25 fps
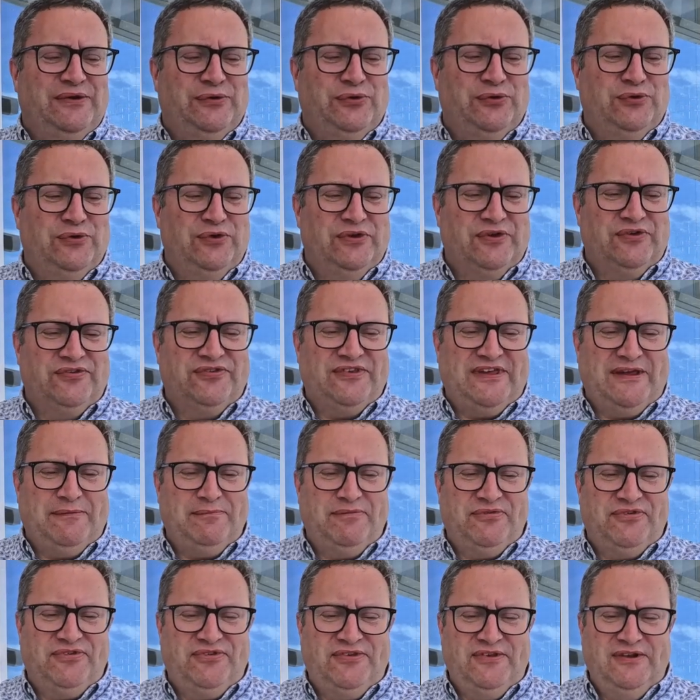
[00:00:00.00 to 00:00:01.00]
All looks
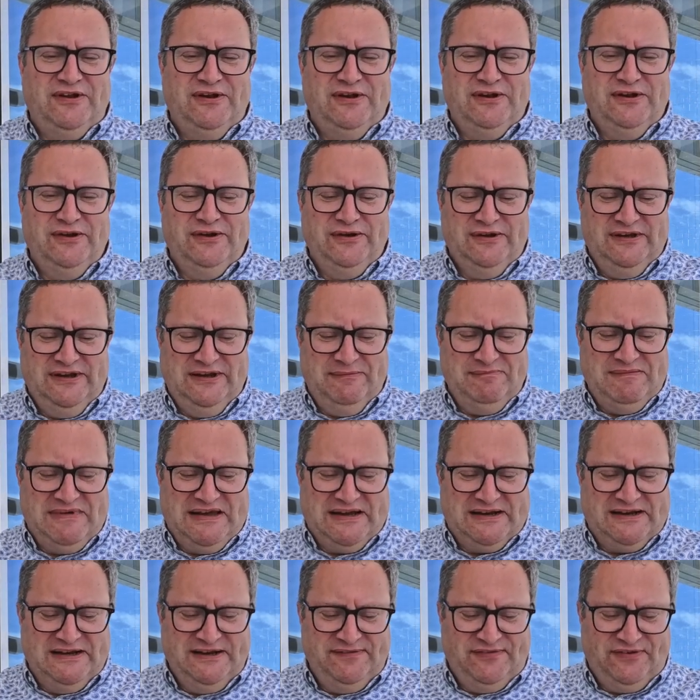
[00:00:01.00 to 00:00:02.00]
absolutely
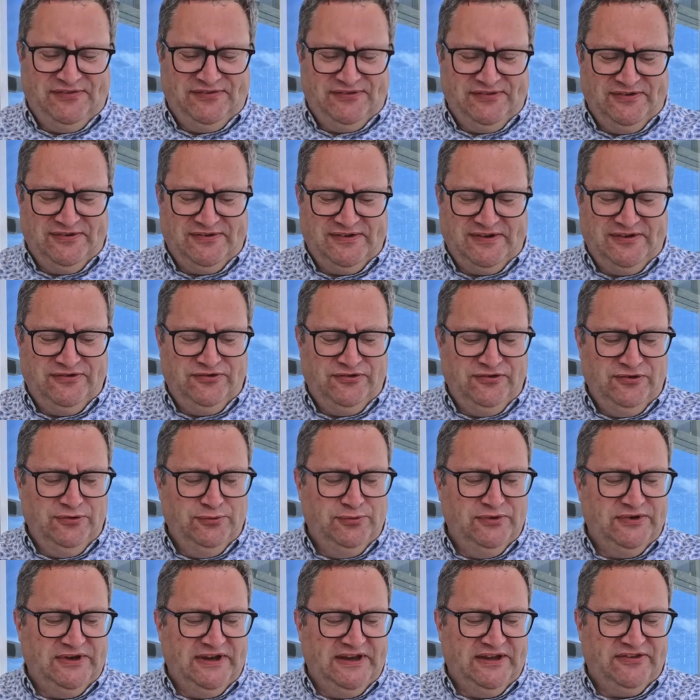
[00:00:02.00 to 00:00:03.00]
magnificent, as
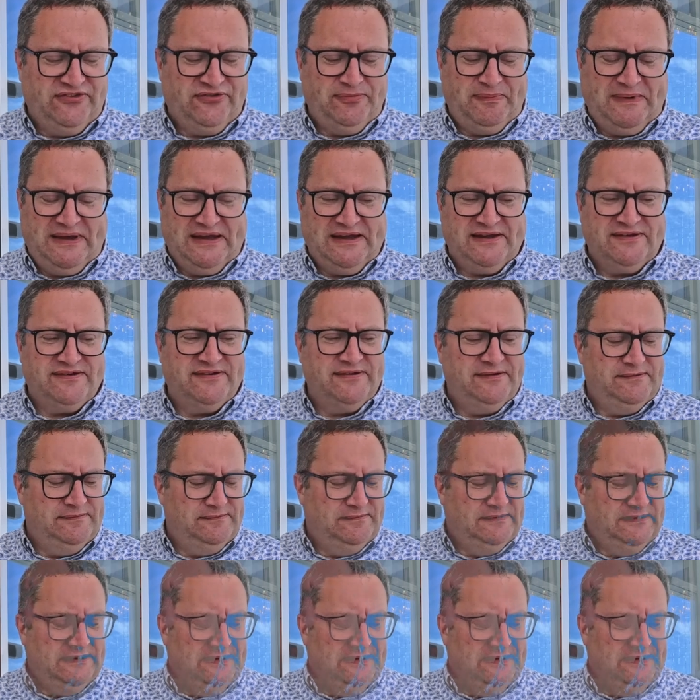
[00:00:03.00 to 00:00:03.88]
you would expect.